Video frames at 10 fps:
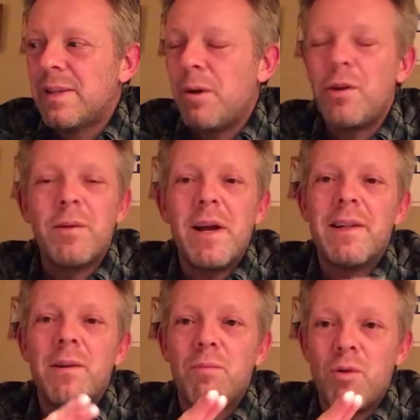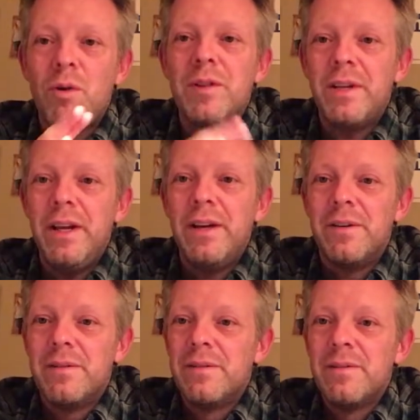Special counsel broke the
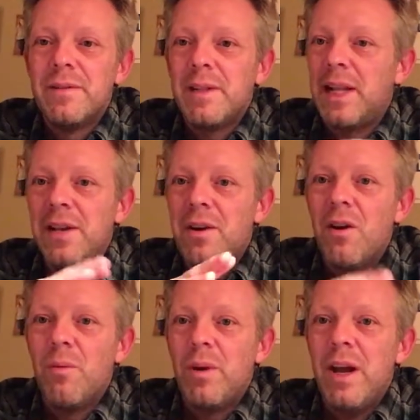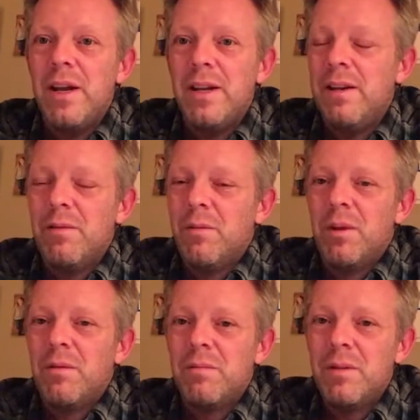deal, said no,
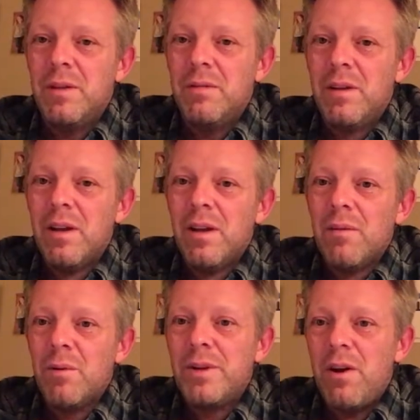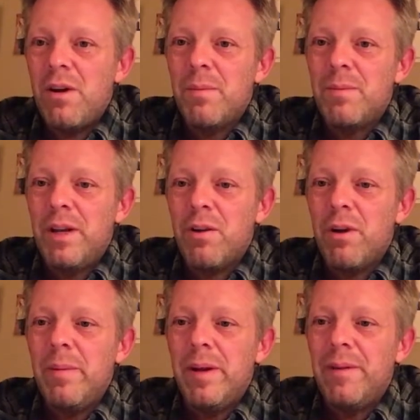we're tearing up the
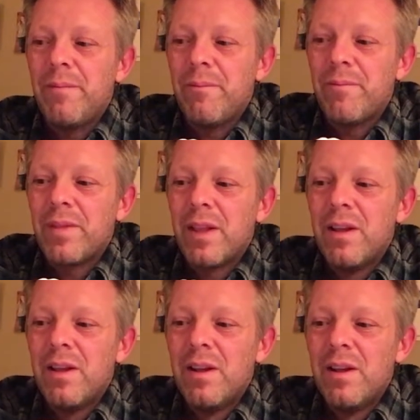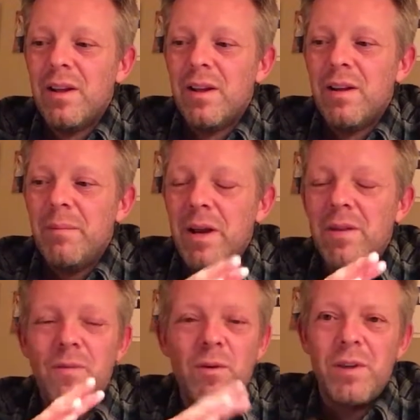agreement.
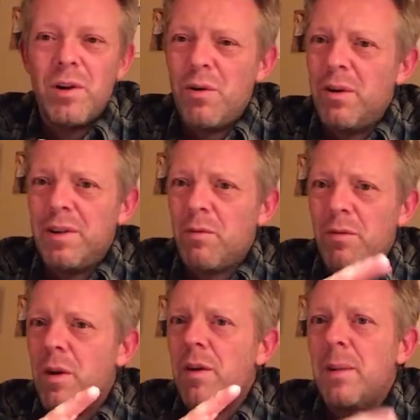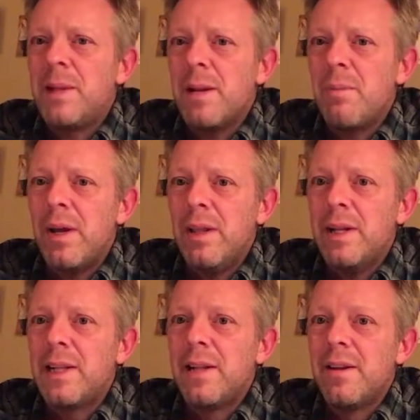Manafort and the lawyers were very upset by
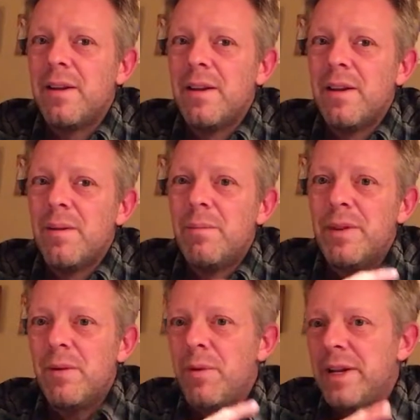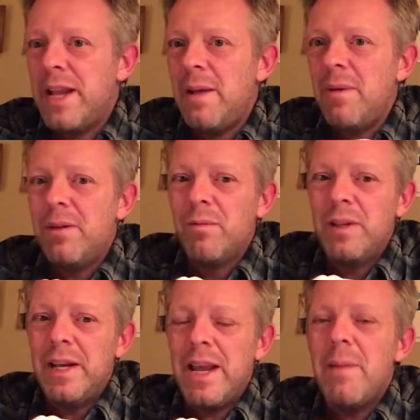this, but then when
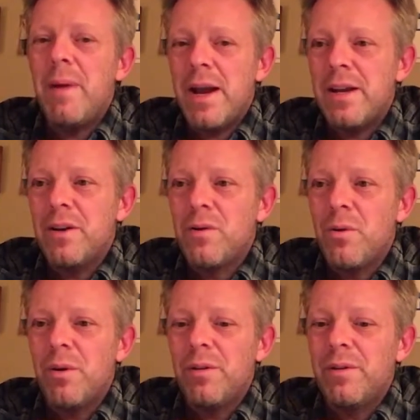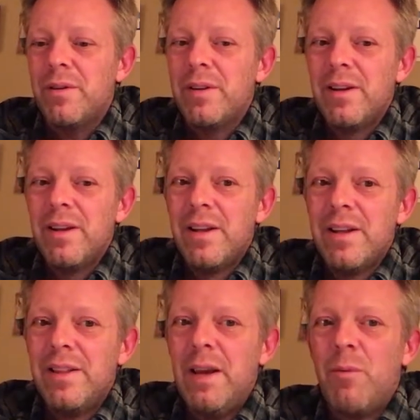they came back into court,
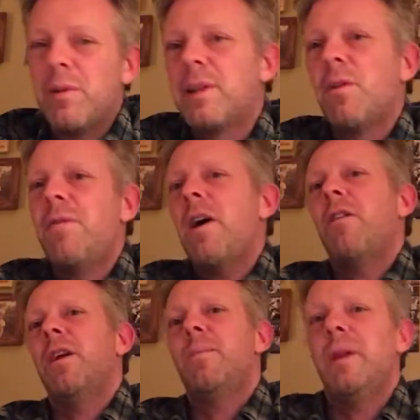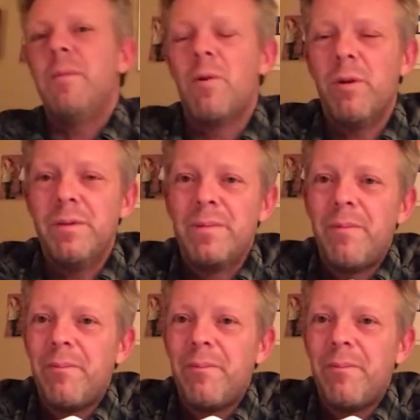they weren't so fired up anymore.